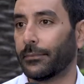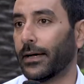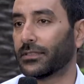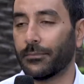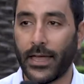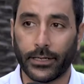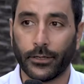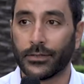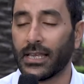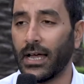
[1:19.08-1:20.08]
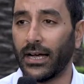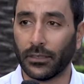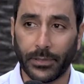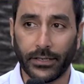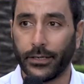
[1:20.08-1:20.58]
about tomatoes,
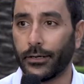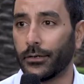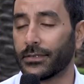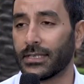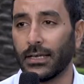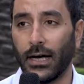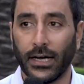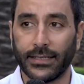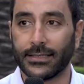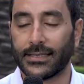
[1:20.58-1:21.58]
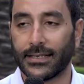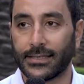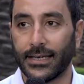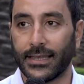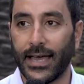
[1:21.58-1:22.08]
jalapenos, onions,
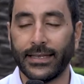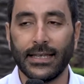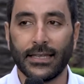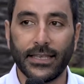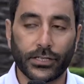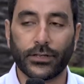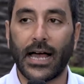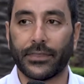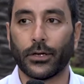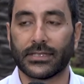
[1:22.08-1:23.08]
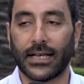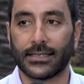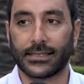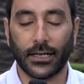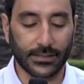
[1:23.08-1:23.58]
things like that. These are not those kinds
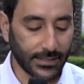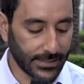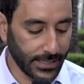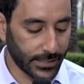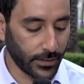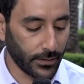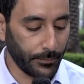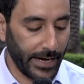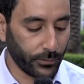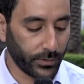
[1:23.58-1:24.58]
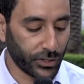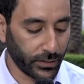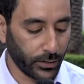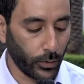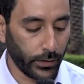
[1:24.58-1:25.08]
of salsas. These are made with
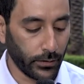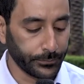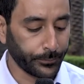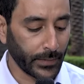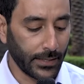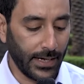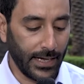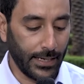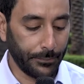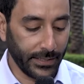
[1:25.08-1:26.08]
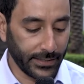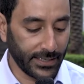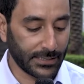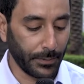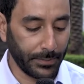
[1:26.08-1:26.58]
chili oil,
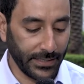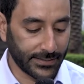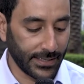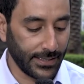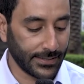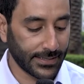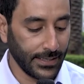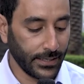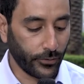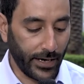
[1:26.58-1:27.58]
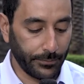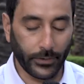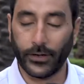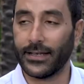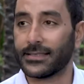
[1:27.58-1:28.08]
peanuts, pepitas,
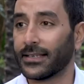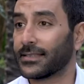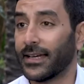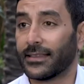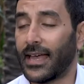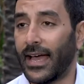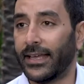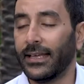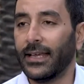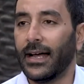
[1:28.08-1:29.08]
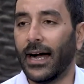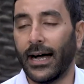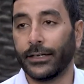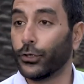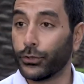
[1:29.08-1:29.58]
cranberries, things like that.
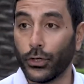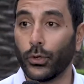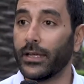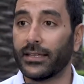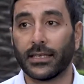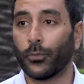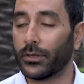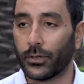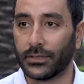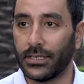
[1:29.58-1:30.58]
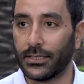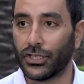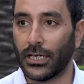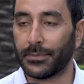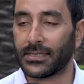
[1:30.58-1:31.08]
You do eat them with tortilla
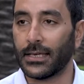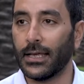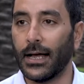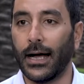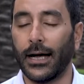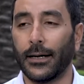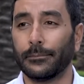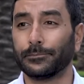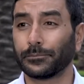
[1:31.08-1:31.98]
chips, but